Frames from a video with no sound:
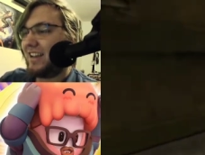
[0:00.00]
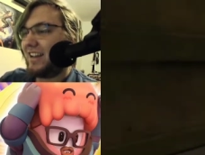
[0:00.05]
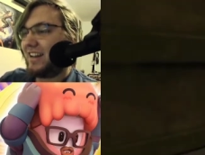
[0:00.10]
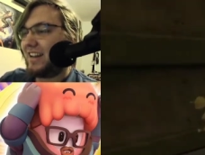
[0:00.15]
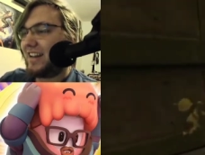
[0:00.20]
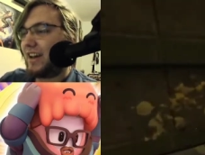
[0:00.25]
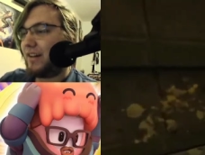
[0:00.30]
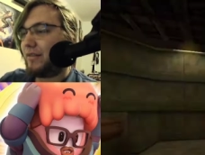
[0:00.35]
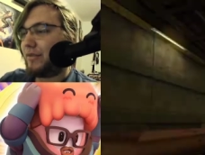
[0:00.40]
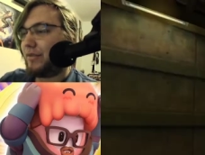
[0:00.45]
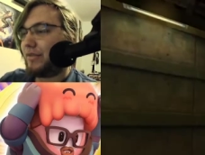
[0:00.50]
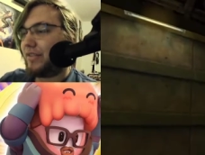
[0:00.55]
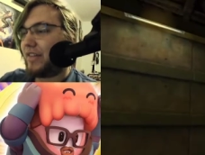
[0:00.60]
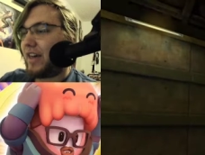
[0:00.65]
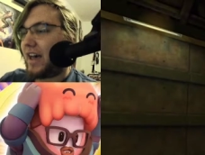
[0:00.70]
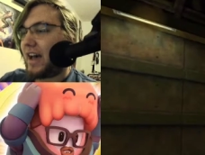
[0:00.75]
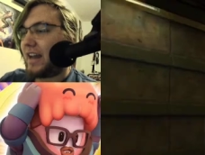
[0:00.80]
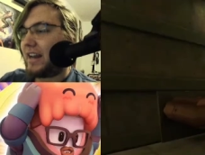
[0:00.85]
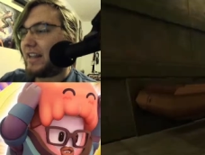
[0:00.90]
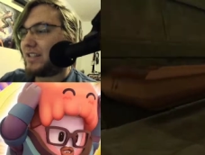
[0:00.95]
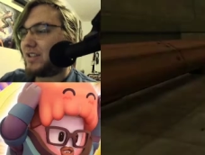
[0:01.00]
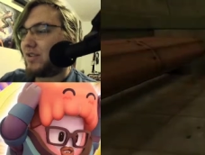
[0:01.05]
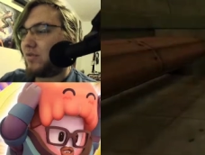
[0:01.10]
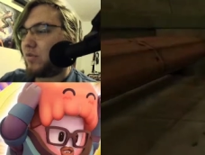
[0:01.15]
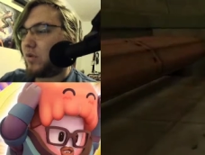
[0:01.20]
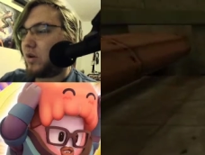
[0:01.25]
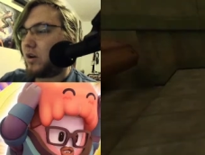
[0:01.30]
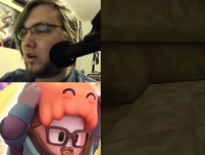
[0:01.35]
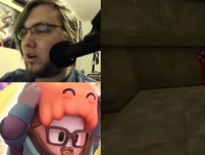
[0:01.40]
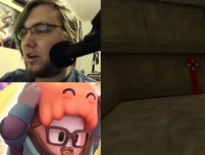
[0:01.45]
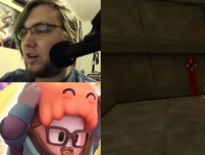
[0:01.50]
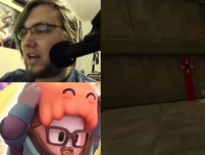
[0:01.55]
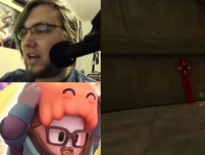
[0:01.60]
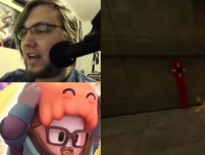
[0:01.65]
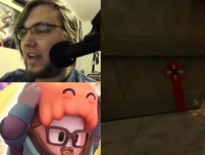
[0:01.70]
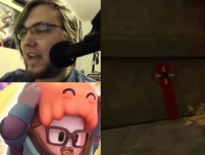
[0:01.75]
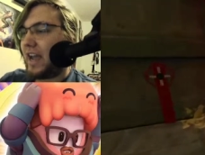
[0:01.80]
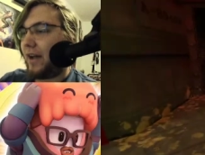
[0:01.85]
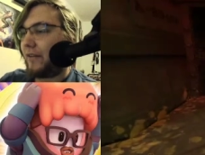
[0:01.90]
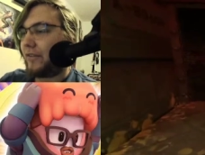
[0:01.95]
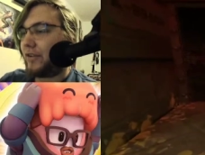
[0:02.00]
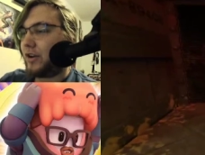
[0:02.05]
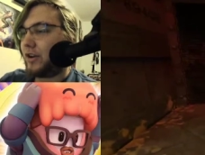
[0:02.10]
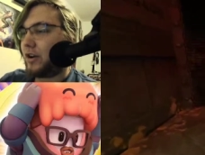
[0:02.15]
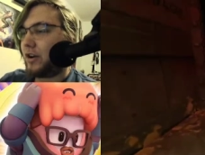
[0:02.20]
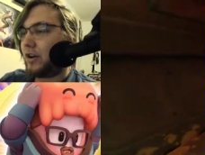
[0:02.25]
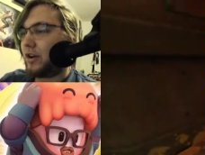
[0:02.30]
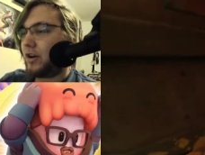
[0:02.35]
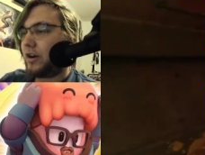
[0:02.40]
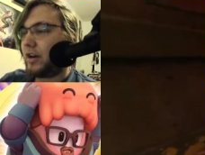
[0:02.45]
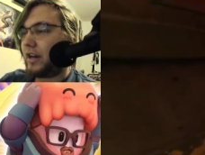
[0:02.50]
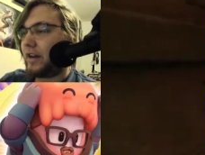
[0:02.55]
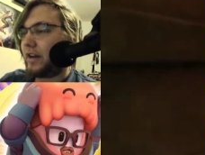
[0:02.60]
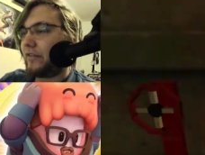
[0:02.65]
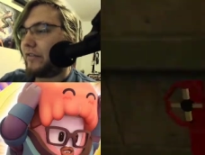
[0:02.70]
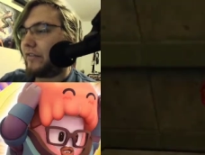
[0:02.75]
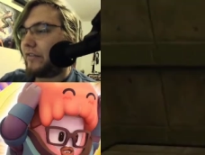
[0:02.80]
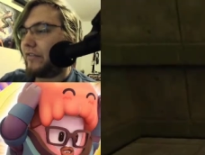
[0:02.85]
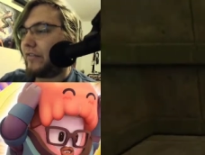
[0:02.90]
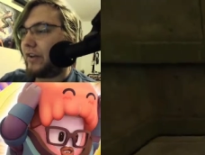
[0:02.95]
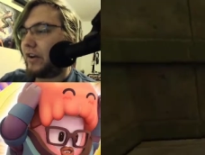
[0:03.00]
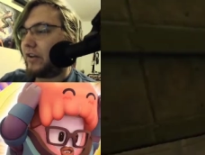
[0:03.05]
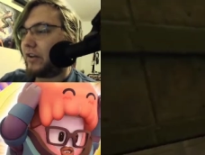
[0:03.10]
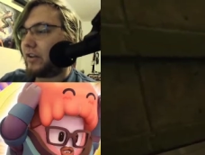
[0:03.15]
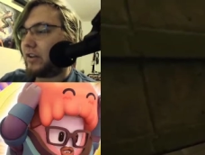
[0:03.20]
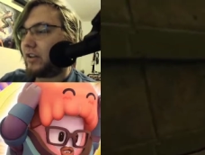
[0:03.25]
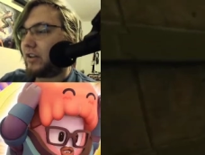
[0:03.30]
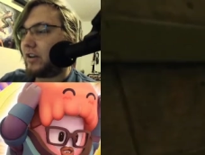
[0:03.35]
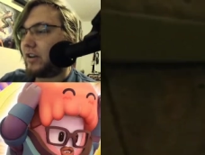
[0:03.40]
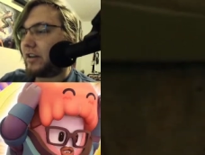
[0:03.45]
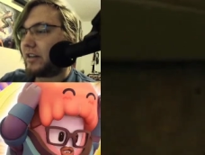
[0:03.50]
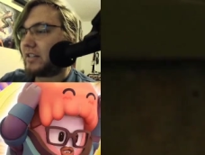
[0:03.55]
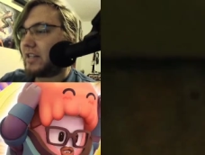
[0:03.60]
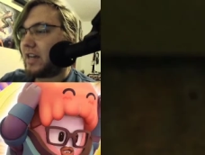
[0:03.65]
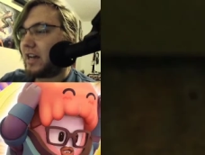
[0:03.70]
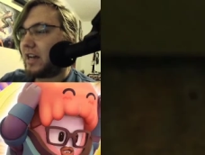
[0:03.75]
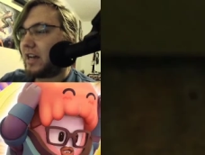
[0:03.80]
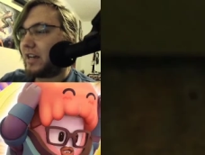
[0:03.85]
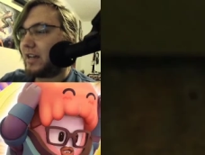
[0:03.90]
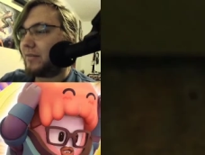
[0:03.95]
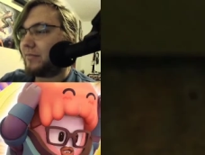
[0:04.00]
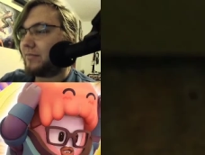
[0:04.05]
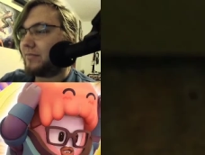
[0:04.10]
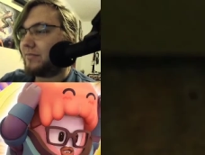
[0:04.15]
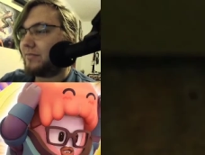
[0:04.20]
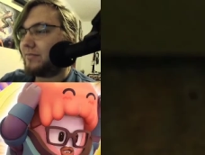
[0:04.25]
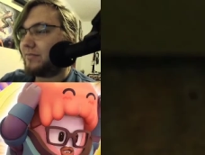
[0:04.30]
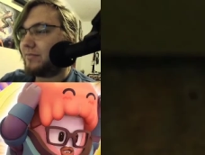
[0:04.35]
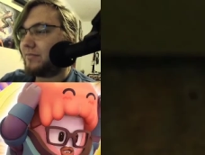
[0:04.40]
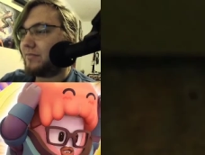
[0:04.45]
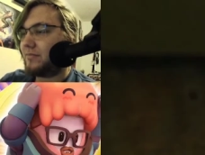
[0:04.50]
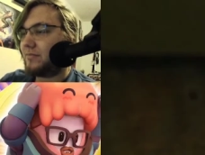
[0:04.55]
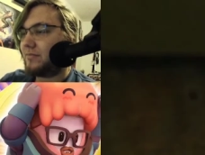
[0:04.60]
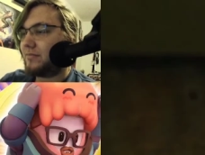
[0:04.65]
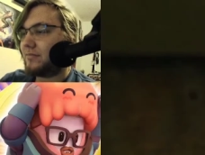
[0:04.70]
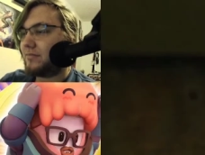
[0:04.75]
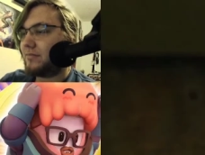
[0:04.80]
Now that is a word I haven't heard in a very long time.